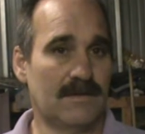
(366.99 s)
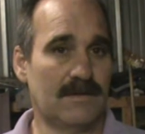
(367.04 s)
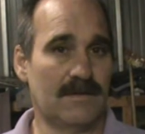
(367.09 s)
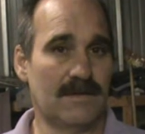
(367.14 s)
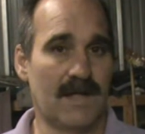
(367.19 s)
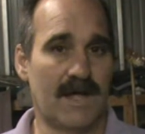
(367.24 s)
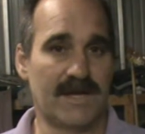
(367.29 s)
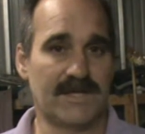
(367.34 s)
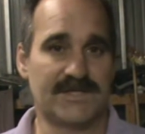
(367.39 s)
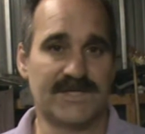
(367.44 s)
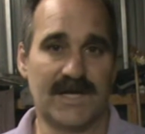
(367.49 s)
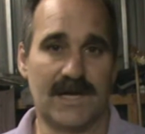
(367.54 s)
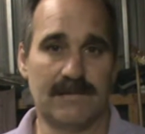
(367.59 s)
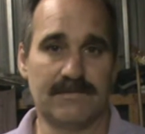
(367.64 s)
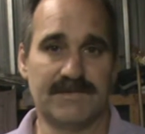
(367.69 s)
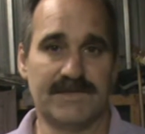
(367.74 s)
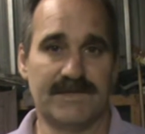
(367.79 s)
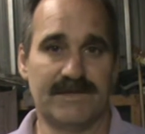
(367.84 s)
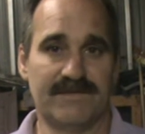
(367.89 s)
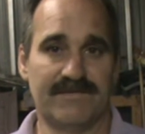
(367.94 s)
lot of
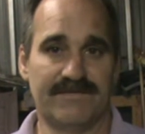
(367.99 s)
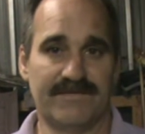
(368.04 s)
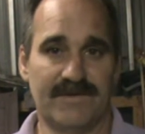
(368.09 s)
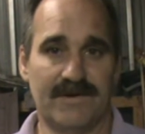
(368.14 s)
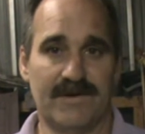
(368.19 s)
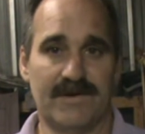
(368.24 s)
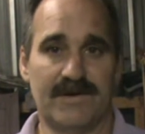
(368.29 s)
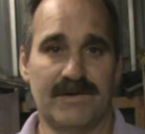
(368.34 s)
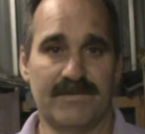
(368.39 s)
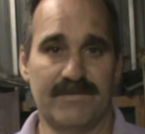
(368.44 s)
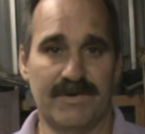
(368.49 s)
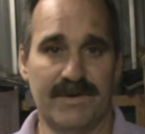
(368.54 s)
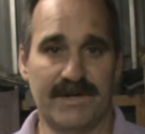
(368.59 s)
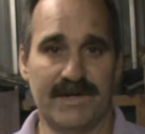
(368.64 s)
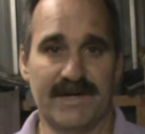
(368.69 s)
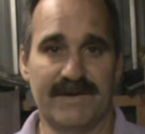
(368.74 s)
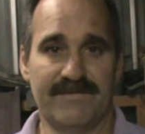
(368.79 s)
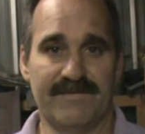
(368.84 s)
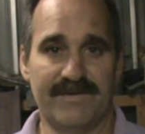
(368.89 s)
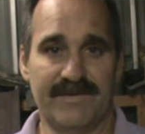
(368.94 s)
shops here in Florida want to
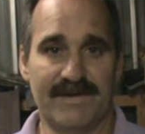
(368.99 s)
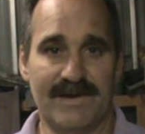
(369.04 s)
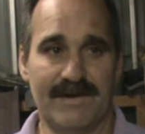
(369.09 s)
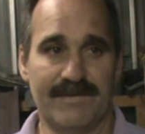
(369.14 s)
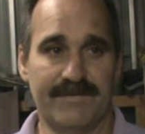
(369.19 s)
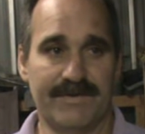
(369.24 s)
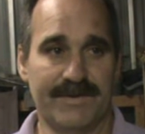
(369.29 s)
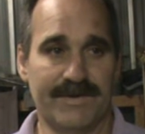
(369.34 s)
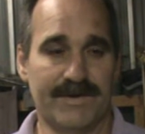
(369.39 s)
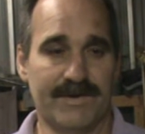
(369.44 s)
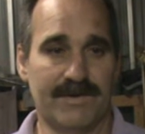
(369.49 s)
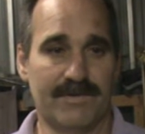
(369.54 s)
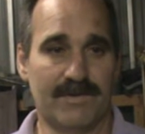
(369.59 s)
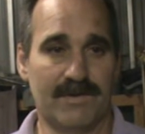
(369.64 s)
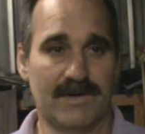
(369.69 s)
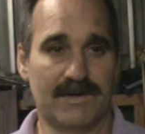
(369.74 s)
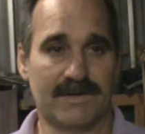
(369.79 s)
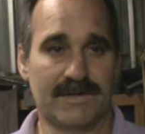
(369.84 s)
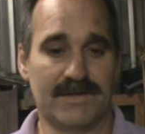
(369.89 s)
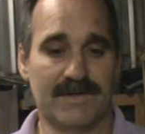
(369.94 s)
give you that when you go to
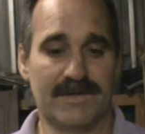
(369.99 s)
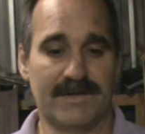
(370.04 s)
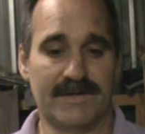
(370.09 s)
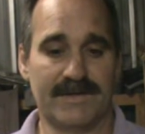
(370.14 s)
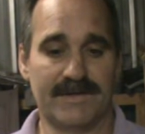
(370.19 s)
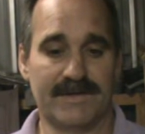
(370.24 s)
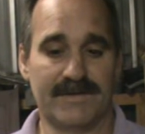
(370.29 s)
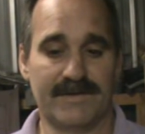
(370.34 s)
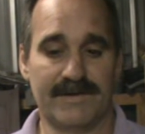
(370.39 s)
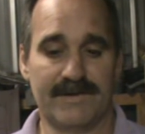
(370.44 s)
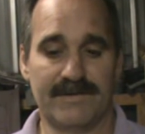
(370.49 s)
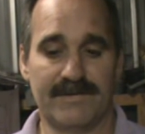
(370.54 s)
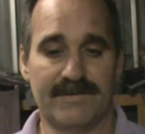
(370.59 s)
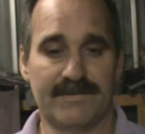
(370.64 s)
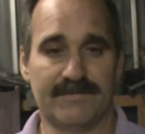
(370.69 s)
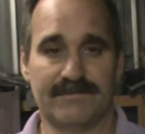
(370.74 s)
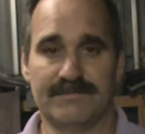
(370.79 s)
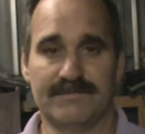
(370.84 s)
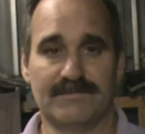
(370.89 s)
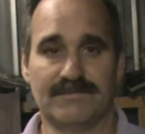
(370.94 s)
work there. You know, they
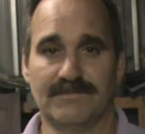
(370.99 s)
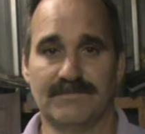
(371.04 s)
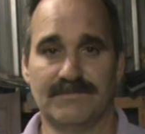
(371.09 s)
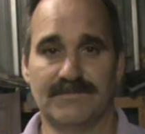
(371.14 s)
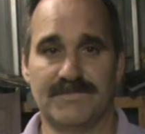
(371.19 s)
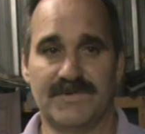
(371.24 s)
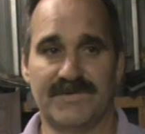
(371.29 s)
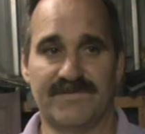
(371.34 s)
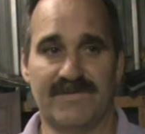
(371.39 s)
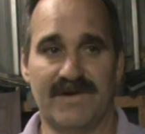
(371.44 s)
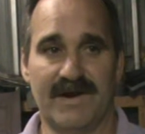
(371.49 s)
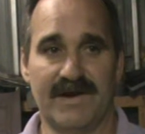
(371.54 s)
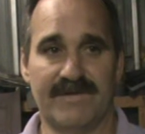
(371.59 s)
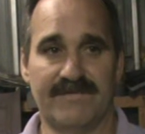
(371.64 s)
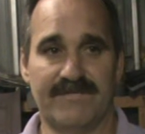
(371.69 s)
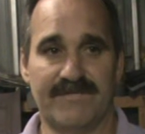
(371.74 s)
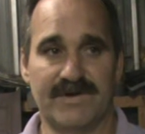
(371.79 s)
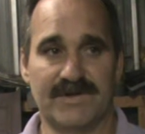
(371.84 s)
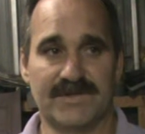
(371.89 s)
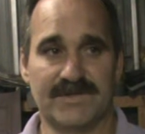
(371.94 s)
don't provide a
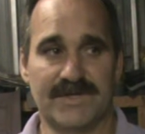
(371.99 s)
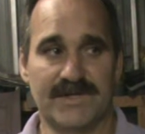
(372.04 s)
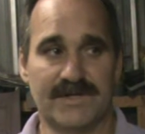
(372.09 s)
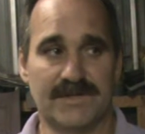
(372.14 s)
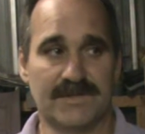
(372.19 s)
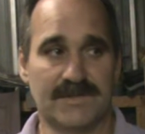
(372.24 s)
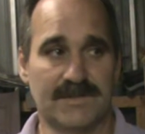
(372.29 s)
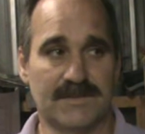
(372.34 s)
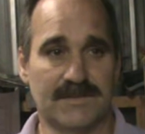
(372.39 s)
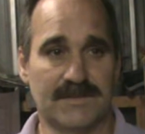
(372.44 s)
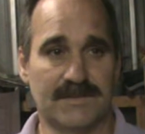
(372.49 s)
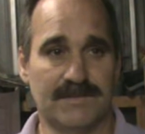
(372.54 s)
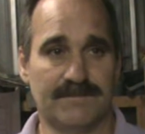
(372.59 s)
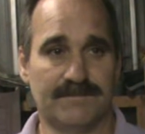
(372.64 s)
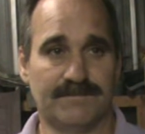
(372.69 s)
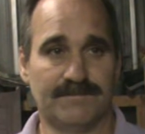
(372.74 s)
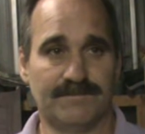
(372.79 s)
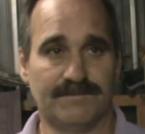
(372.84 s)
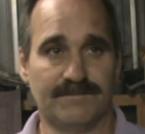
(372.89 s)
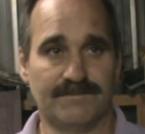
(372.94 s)
fresh air system.